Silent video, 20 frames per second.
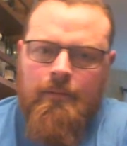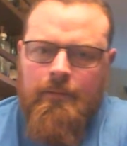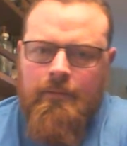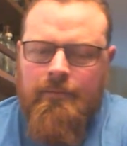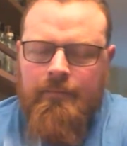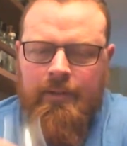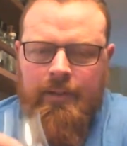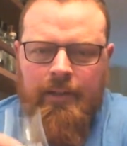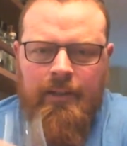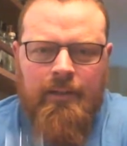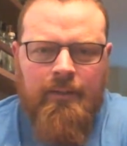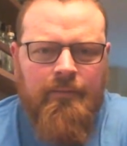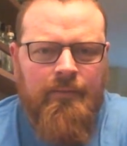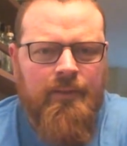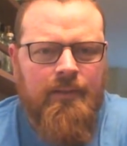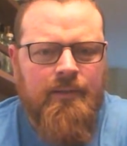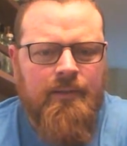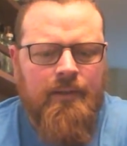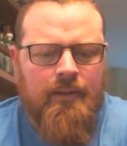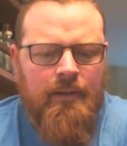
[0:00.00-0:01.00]
Funny enough
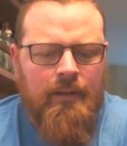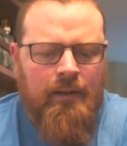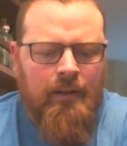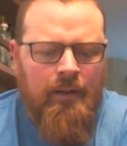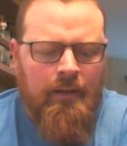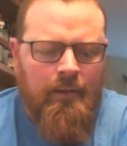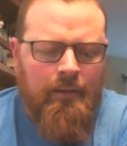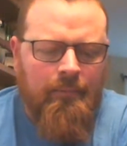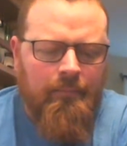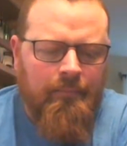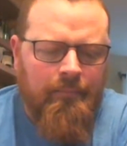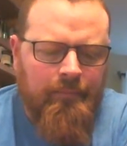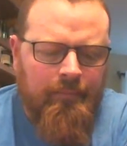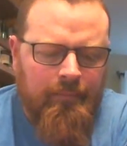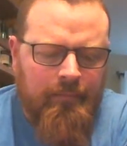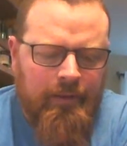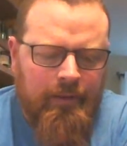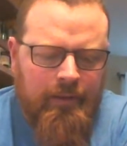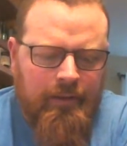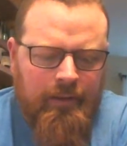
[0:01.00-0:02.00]
is, I
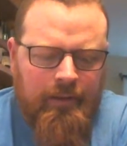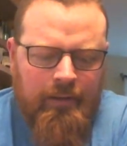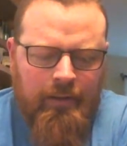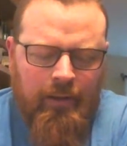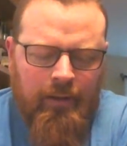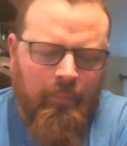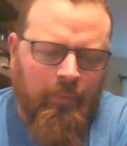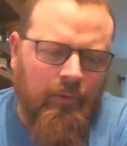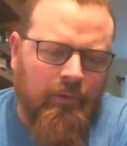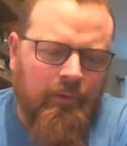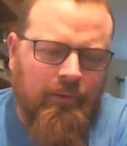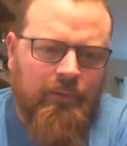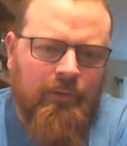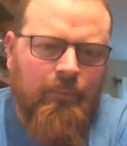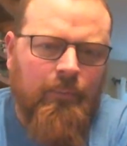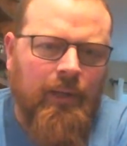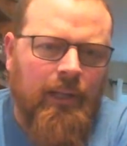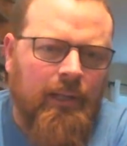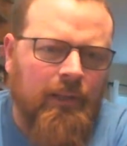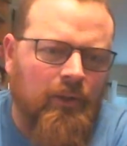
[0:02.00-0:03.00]
poured this a
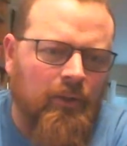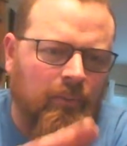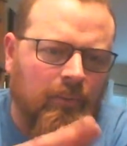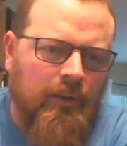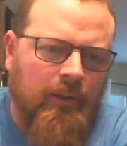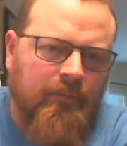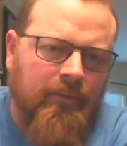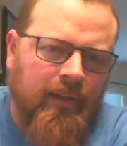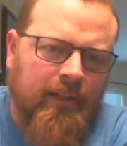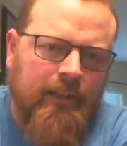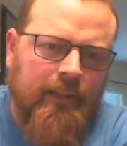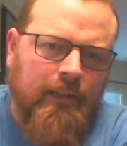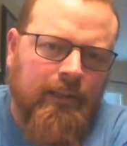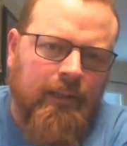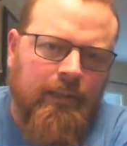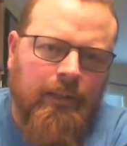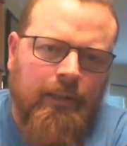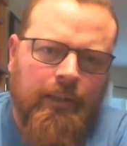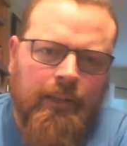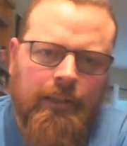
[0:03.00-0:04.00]
while ago, but I've had a
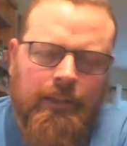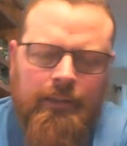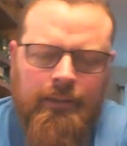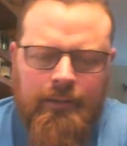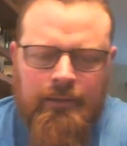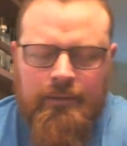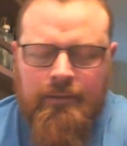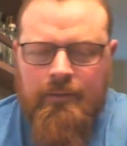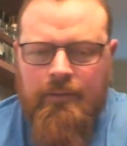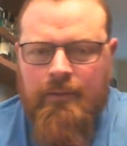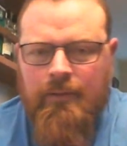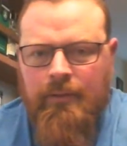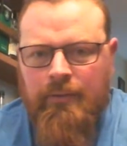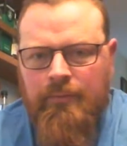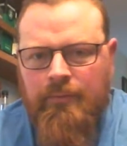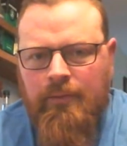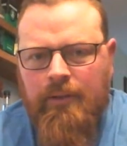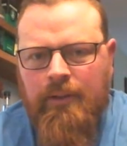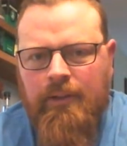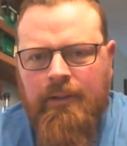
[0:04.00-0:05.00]
lid on it. So the
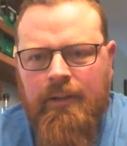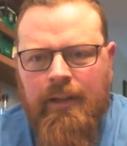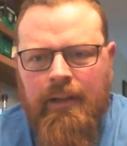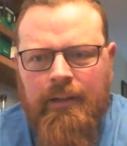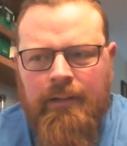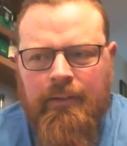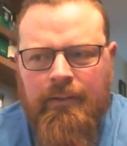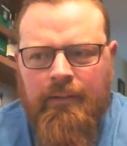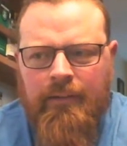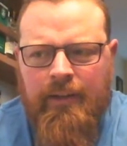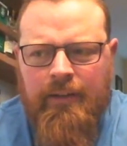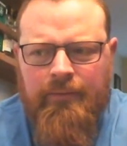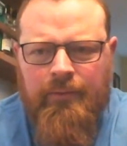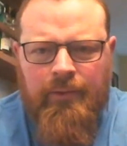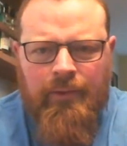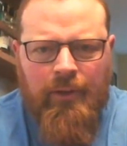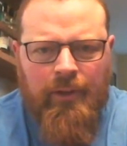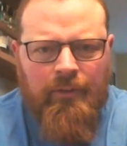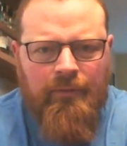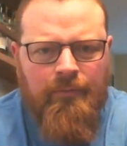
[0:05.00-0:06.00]
Laphroaig 10 doesn't have a
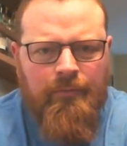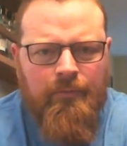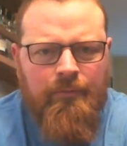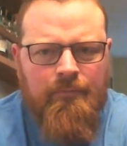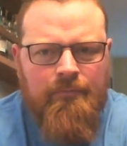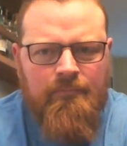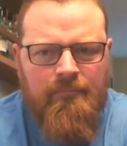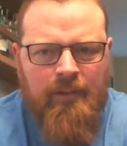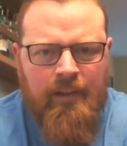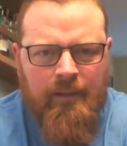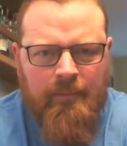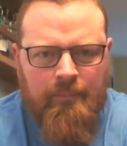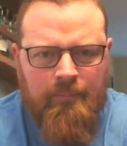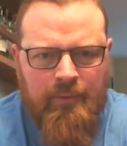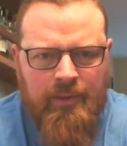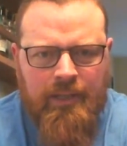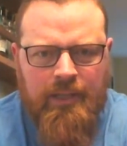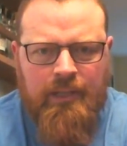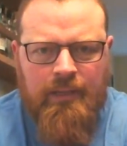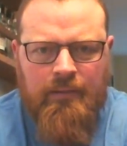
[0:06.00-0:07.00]
lot of like
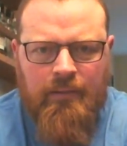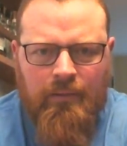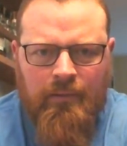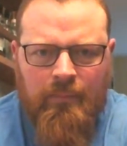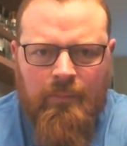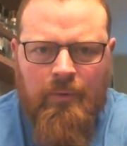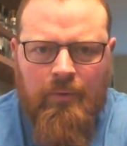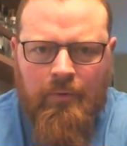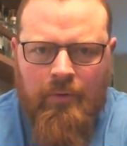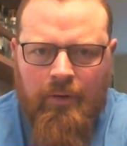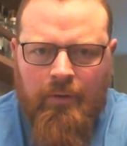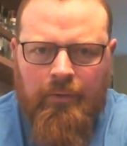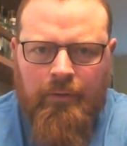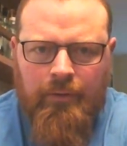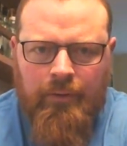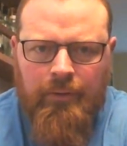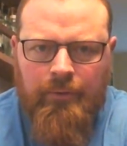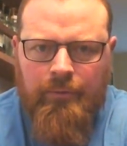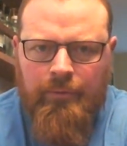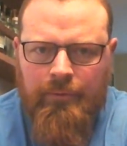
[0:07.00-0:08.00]
peat and smoke on the
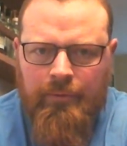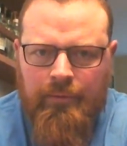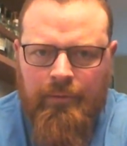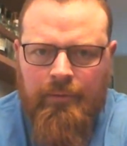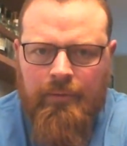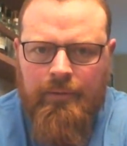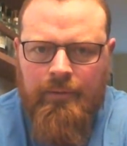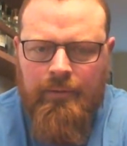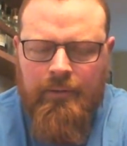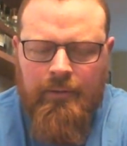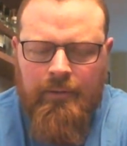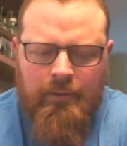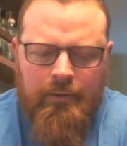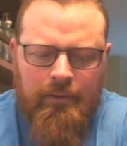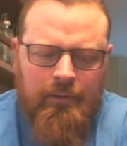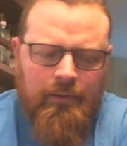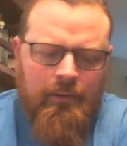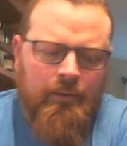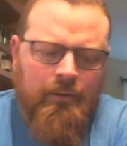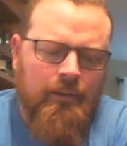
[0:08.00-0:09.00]
nose.
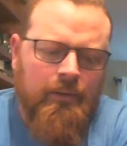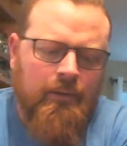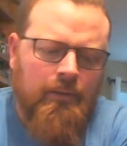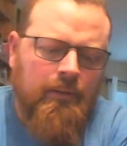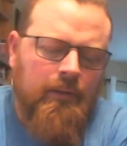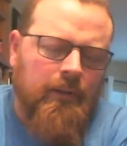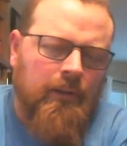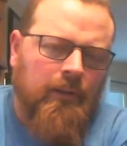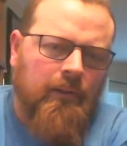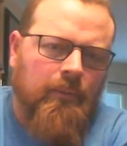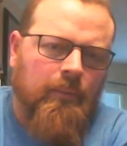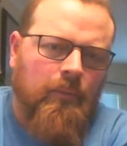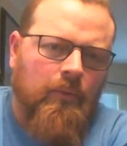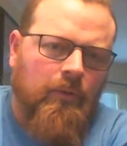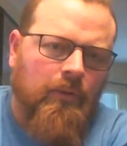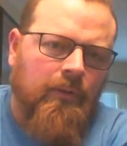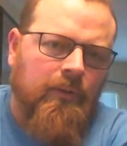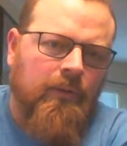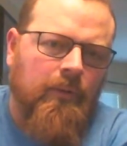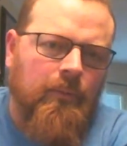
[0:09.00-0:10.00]
It's
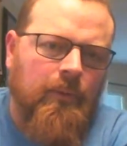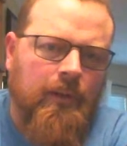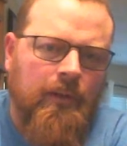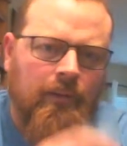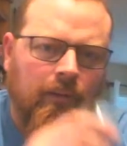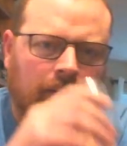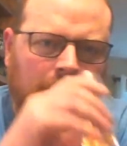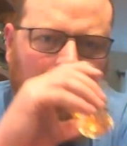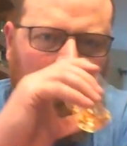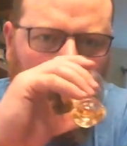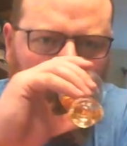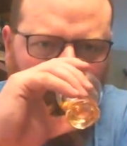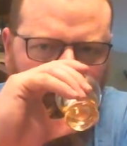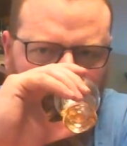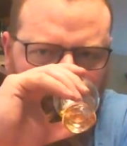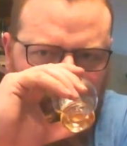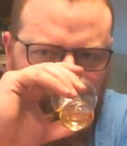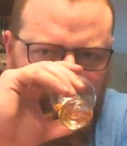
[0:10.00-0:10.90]
more sweet and salt.